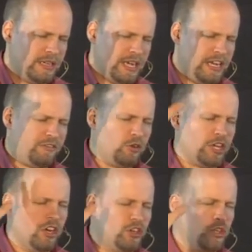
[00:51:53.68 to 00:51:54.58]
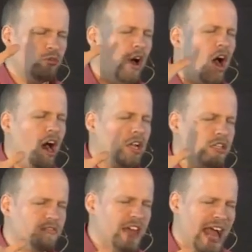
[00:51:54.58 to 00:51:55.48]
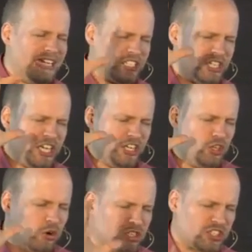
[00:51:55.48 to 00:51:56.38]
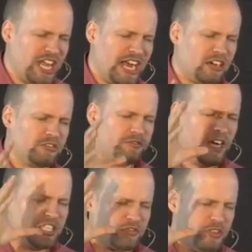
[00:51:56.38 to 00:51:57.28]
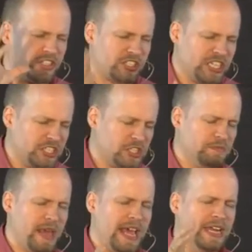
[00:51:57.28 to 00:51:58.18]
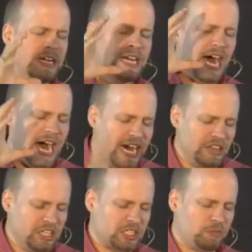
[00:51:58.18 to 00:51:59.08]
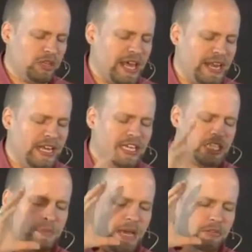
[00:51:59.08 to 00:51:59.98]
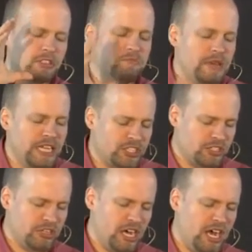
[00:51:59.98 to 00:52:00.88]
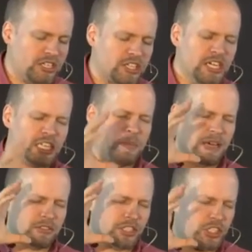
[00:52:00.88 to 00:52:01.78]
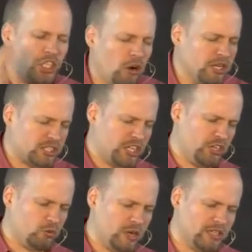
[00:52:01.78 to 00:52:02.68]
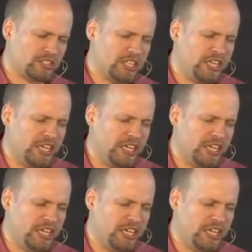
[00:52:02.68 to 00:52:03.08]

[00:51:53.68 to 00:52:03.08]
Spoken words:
And if you can do all of that to get your sacrifice for the sins of man on this planet, to be able to minister to us, to be able to show us that your will is to